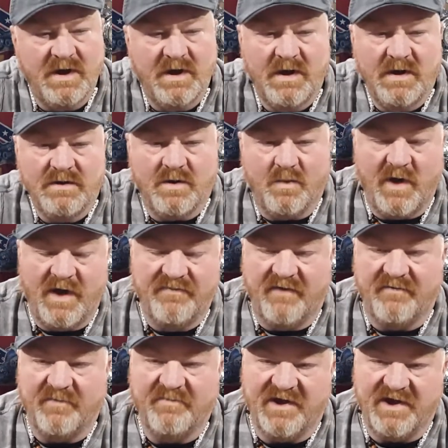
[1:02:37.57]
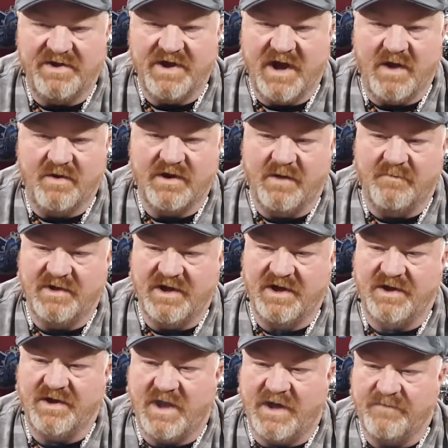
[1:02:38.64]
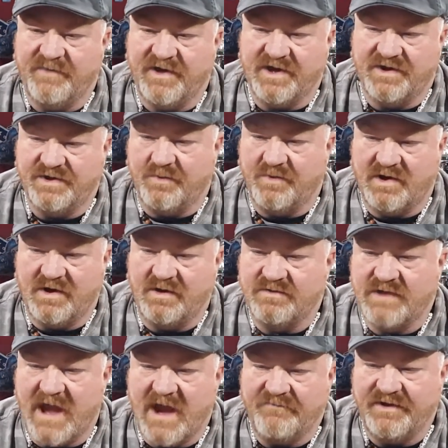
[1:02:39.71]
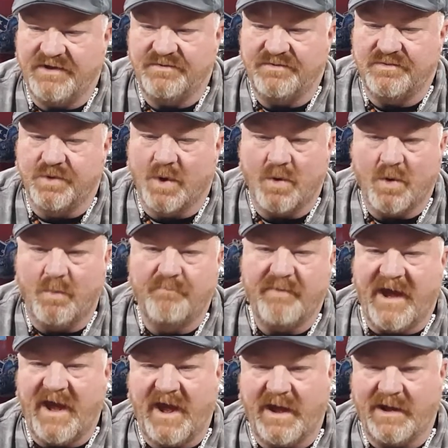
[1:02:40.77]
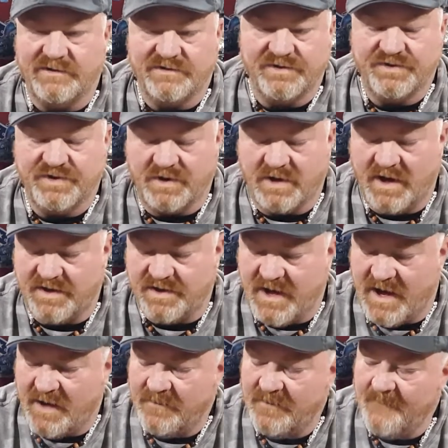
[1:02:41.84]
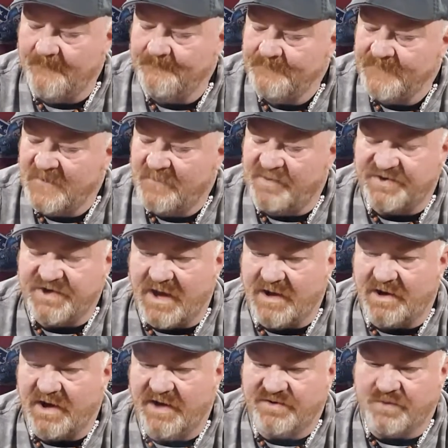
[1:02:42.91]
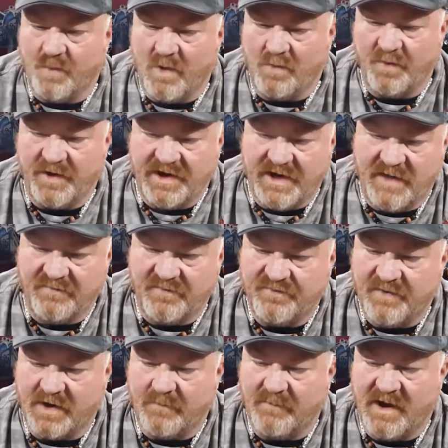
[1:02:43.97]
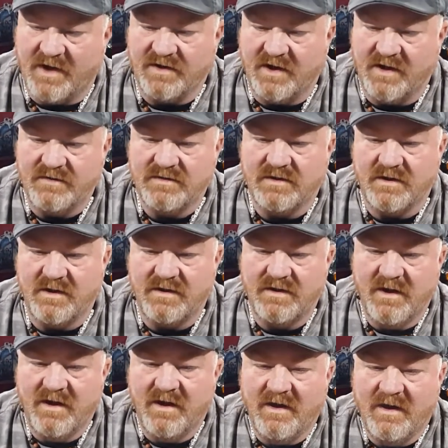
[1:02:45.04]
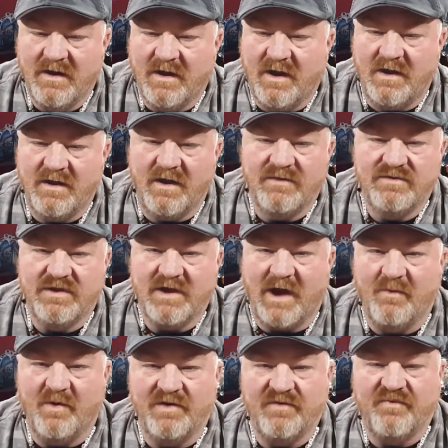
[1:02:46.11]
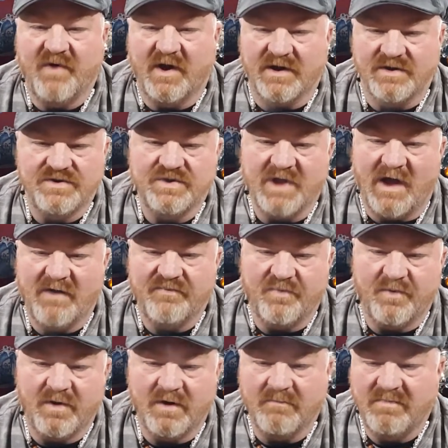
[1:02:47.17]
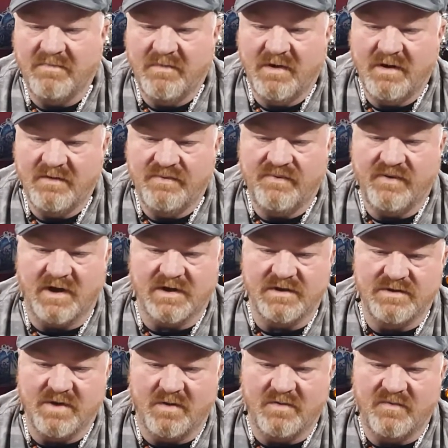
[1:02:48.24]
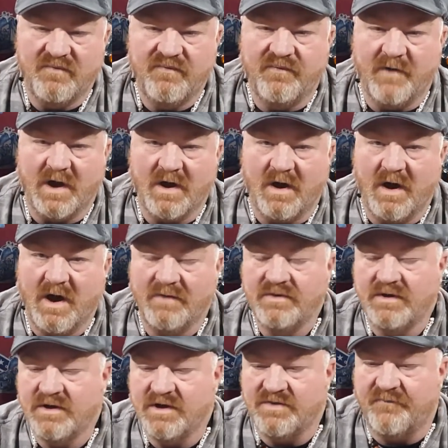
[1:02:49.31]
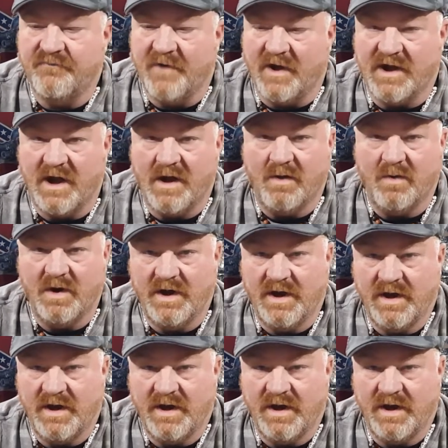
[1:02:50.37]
to wave everybody down coming in at night because they were having local bands and shit like that. But Saturday's the one we gave a fuck about. I wouldn't fucking stop for them. I fucking told them, fuck off. Get the fuck out of the way.